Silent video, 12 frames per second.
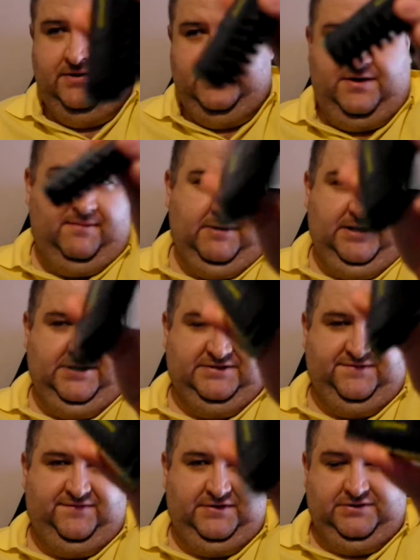I'm going to use it
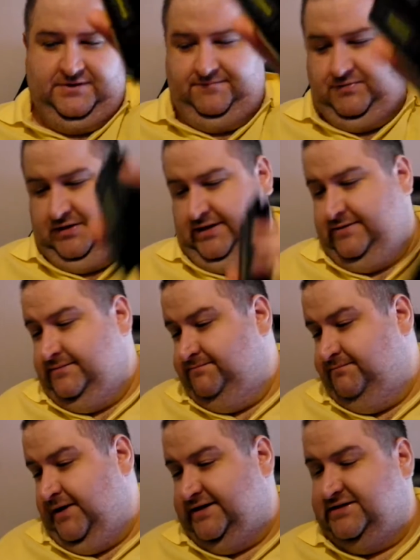for the time being.
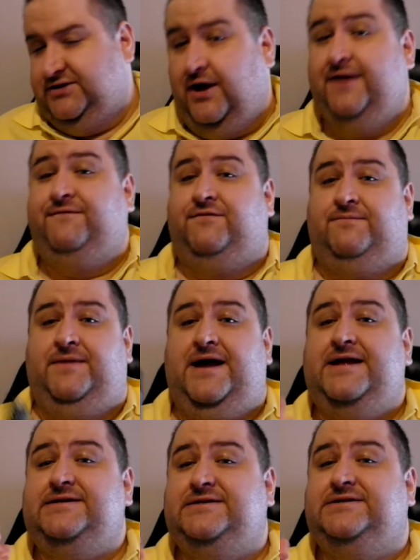But aside from
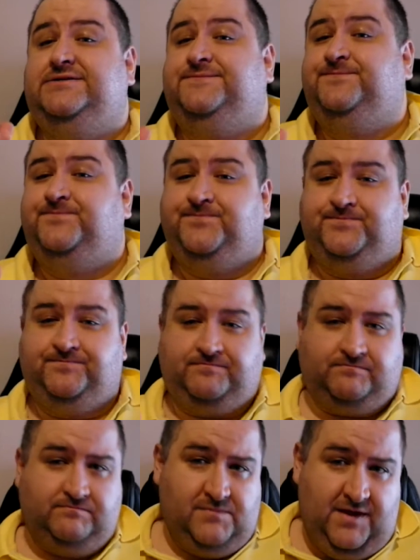that,
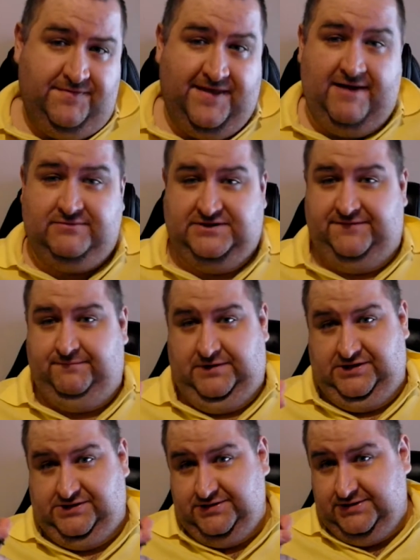that was giving me
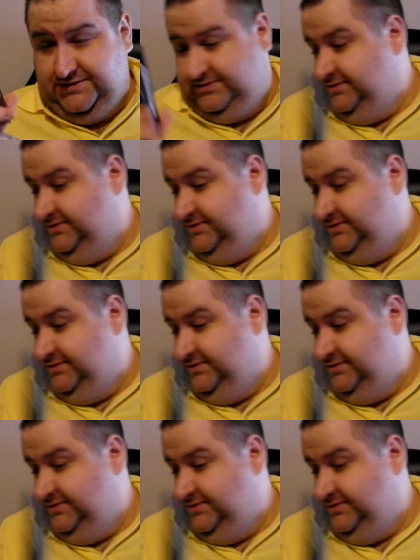issues.